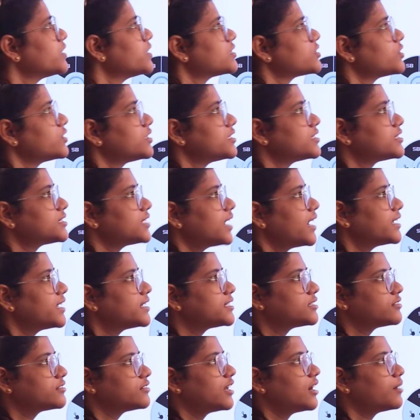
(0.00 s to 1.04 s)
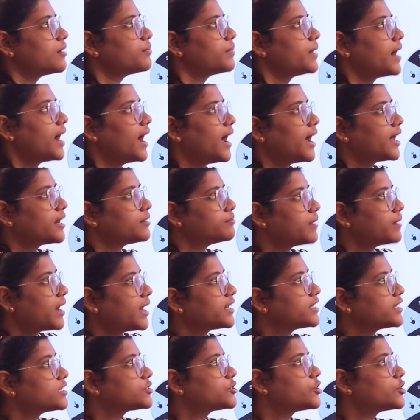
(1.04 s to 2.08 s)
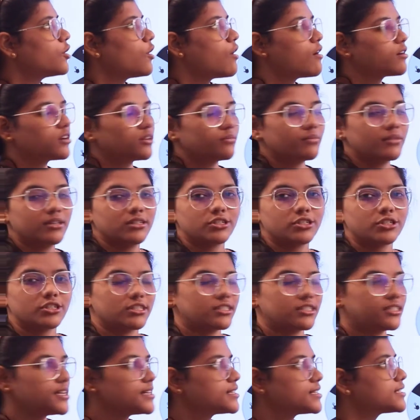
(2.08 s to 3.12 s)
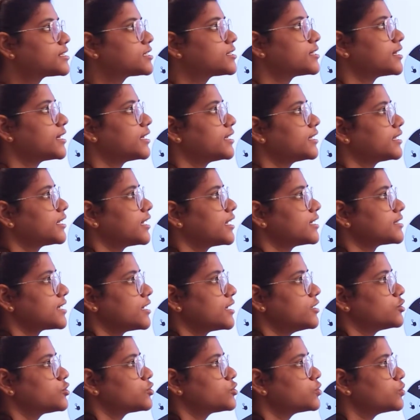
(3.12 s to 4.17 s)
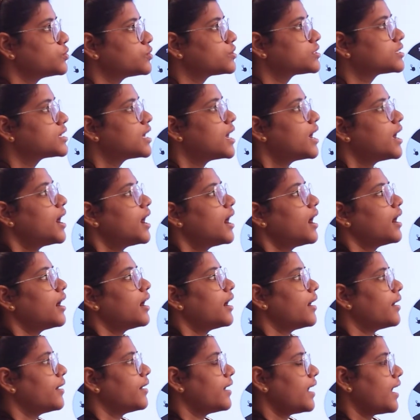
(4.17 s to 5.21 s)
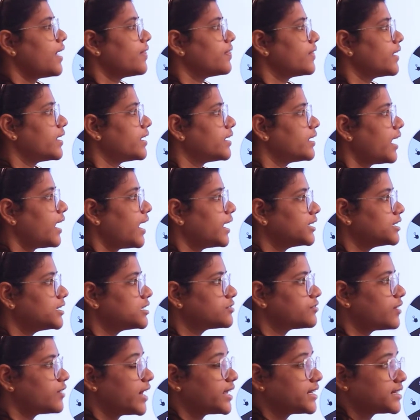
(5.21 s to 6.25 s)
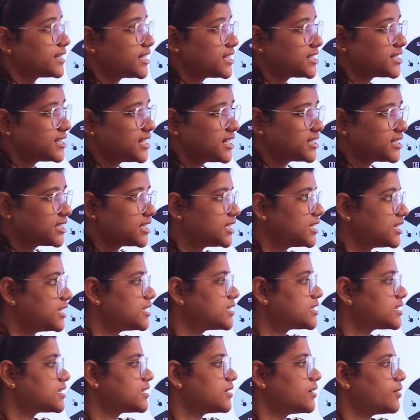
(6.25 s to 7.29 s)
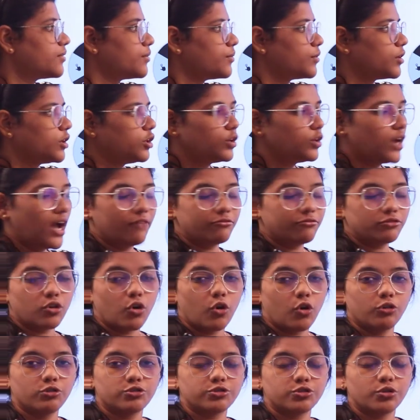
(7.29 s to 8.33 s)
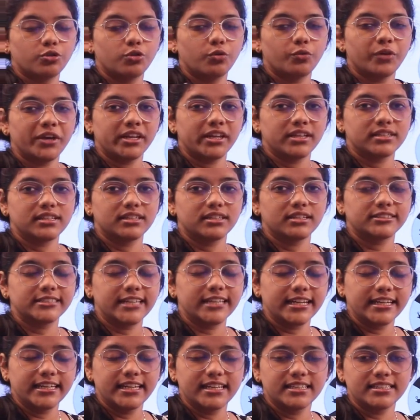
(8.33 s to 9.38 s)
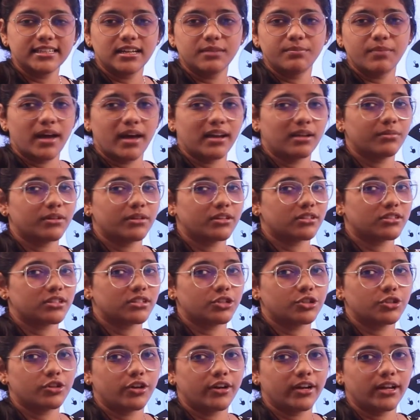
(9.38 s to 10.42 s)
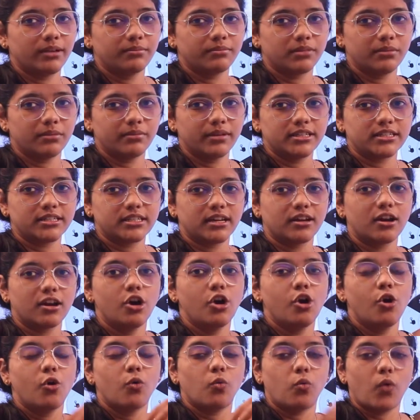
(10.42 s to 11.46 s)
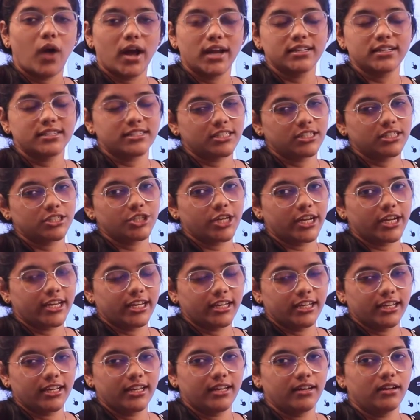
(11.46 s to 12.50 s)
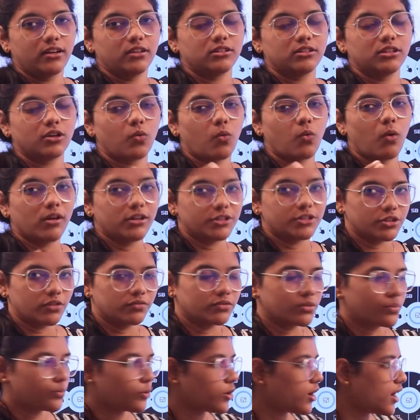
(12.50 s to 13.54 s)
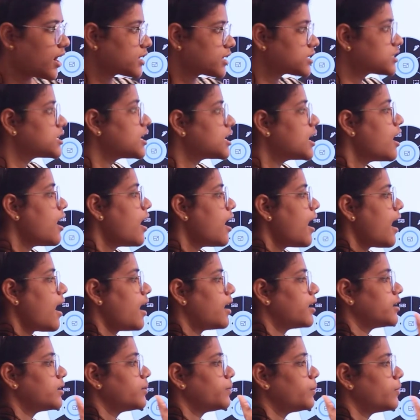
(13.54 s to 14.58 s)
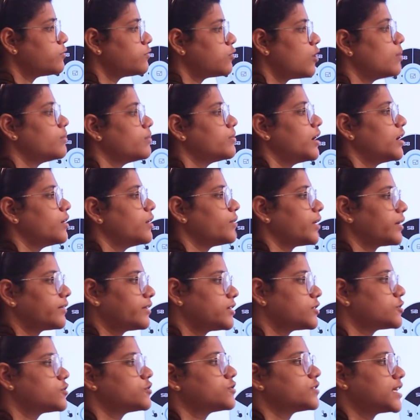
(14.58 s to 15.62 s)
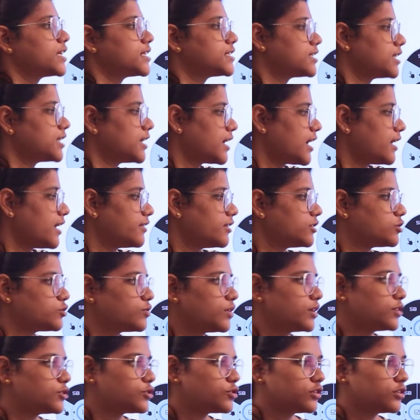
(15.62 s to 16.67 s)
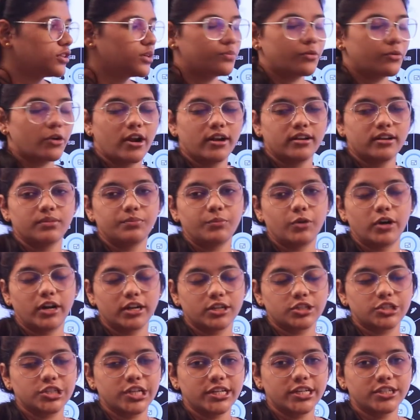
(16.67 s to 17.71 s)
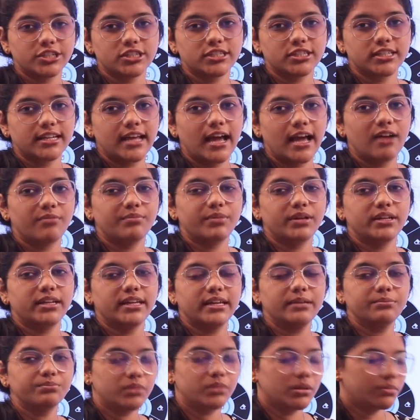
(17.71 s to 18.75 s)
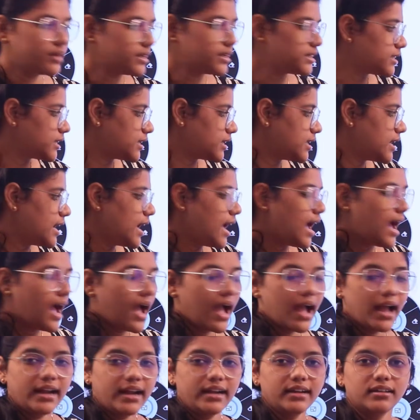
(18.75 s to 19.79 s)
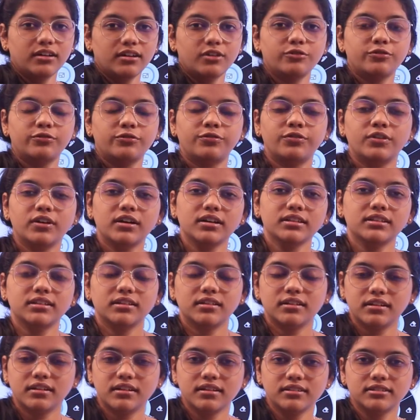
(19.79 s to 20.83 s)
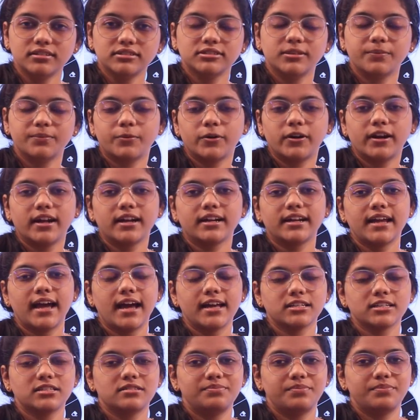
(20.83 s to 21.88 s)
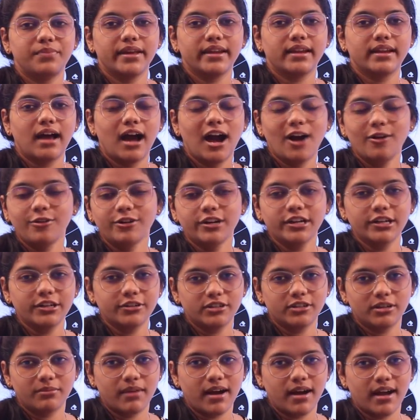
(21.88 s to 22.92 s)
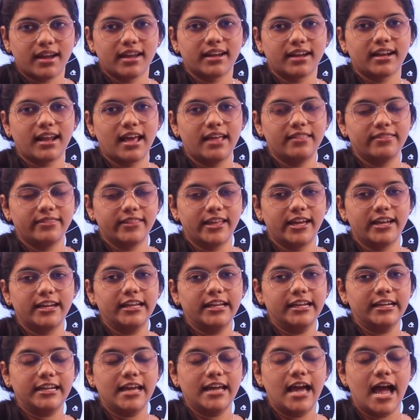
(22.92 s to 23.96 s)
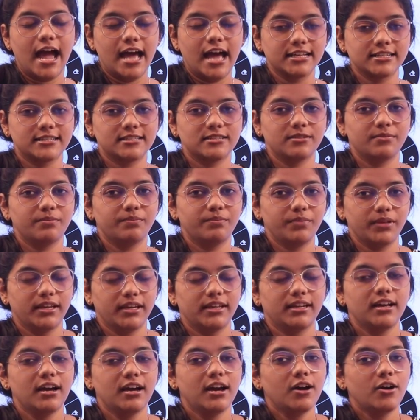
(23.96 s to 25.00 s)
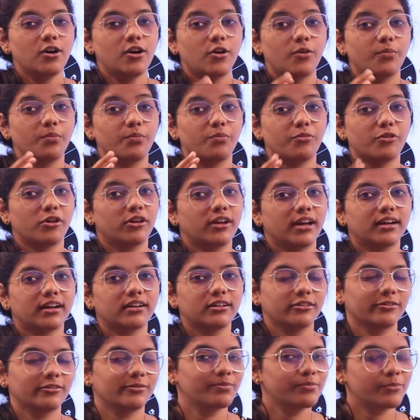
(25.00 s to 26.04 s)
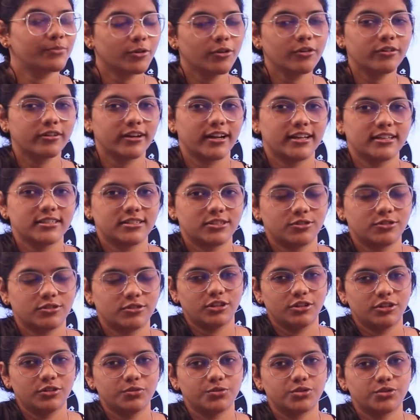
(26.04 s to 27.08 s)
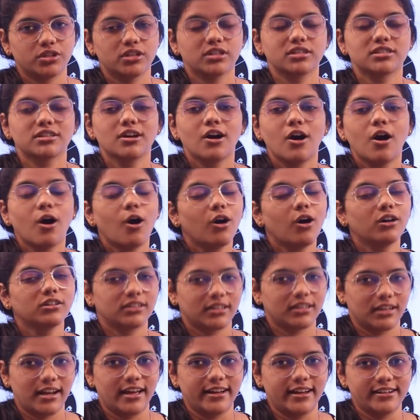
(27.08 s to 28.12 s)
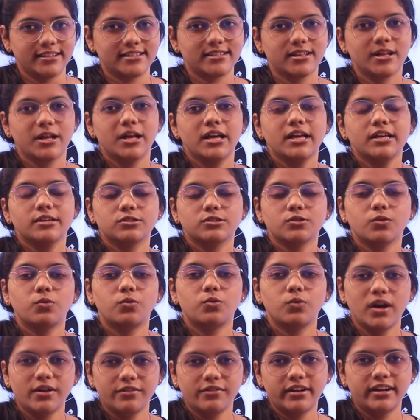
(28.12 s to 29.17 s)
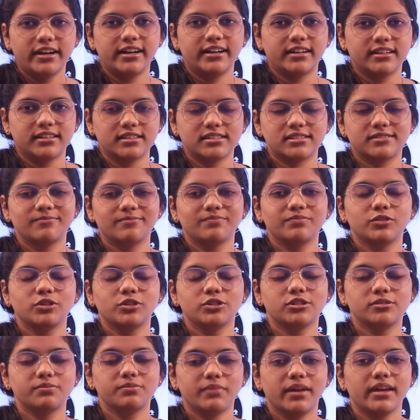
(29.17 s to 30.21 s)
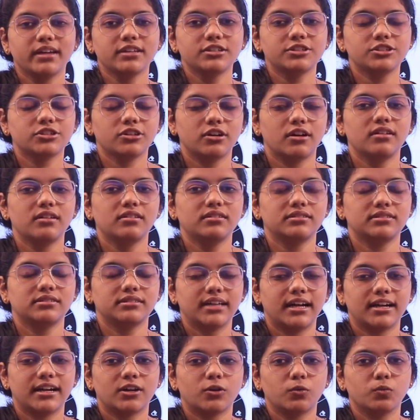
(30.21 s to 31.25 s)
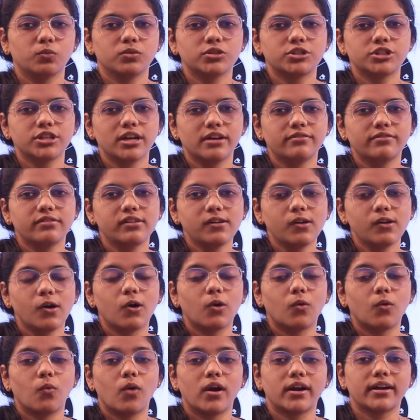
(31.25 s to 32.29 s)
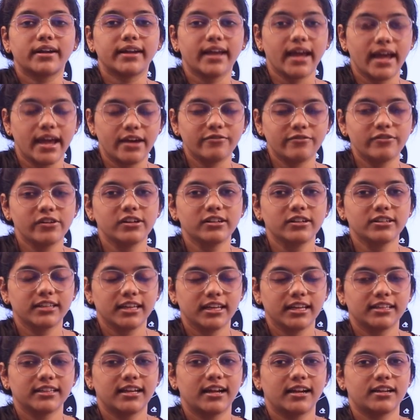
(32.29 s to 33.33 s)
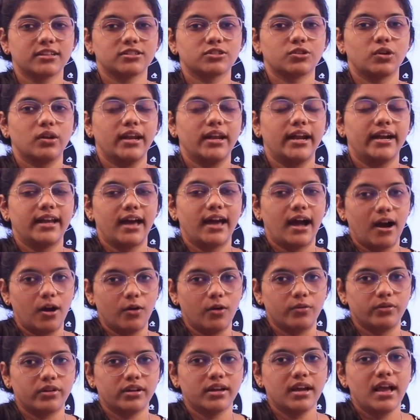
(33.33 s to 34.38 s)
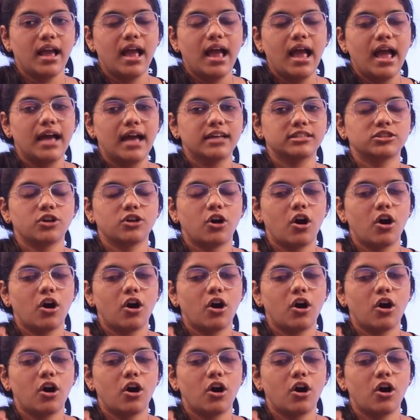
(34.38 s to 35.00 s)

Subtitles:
So design, develop and manage automation tests in case and suits, and then identifying test data needs. You have to also know various other techniques and parameters that you are implementing whilst checking in the quality of the product, and perform regression testing, and then to ensure that product changes that have been implemented, and further the product has been out into the market, and then it has been a productive progress users or the clients. So whoever it is, you should make sure that whichever or whatever thing that is led out has